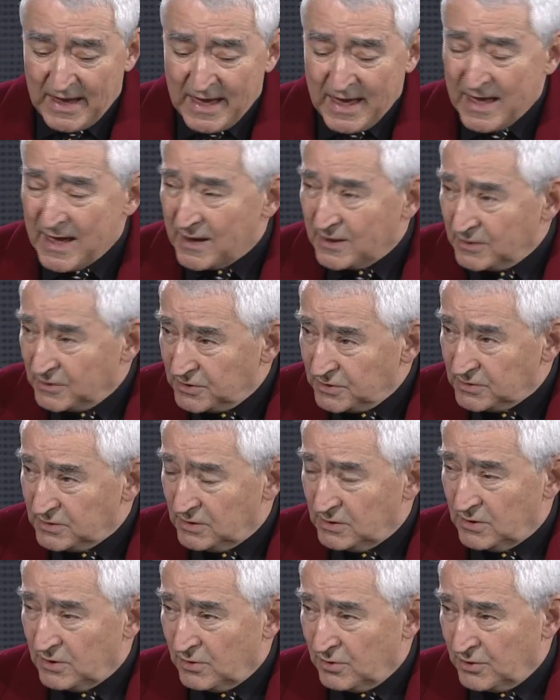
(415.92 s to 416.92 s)
and
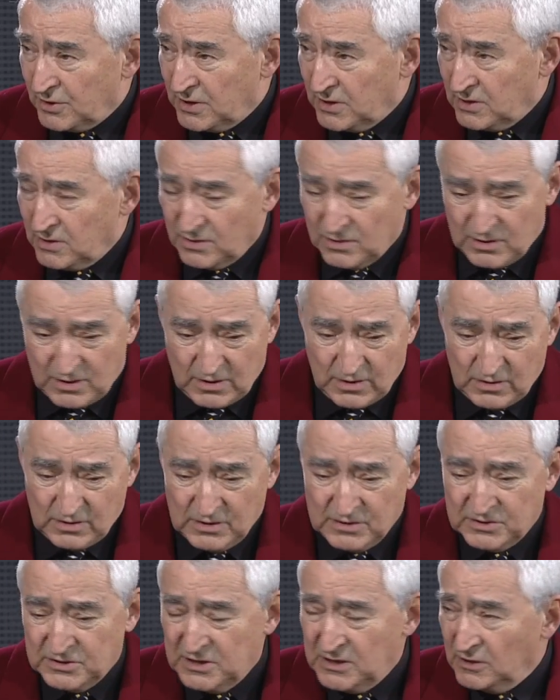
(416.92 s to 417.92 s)
the
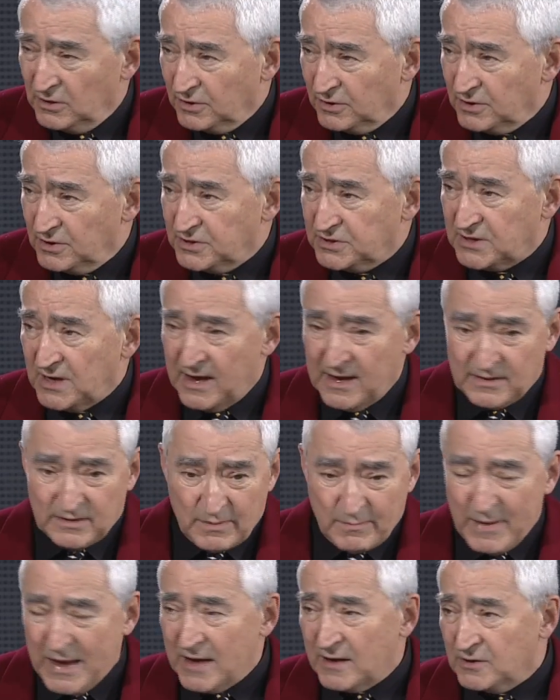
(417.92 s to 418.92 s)
dealers and
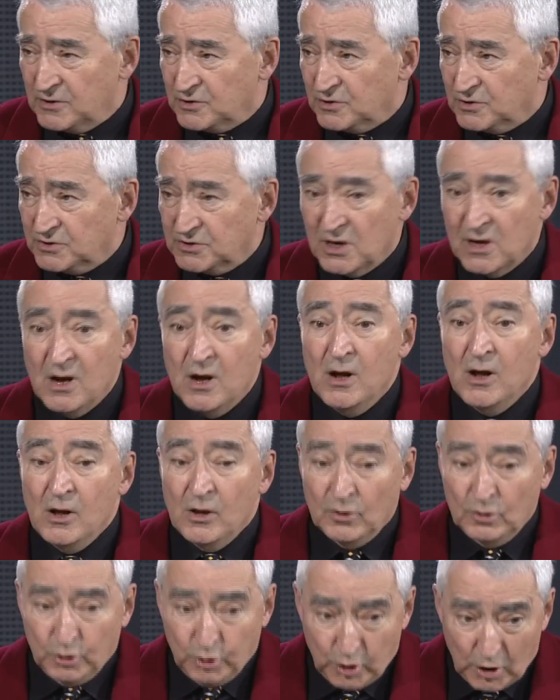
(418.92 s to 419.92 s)
the managers,
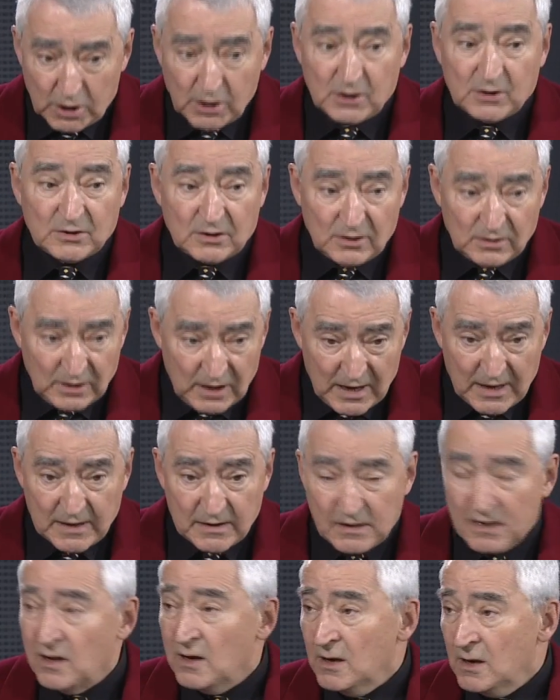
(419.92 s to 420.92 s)
looked
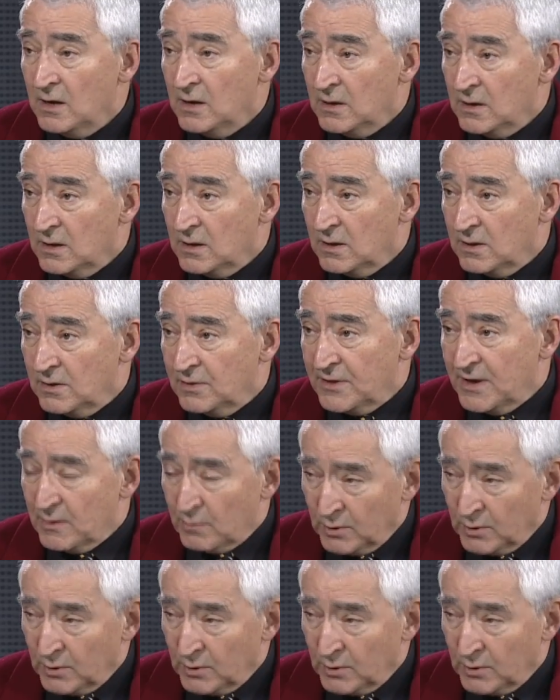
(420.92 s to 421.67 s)
like they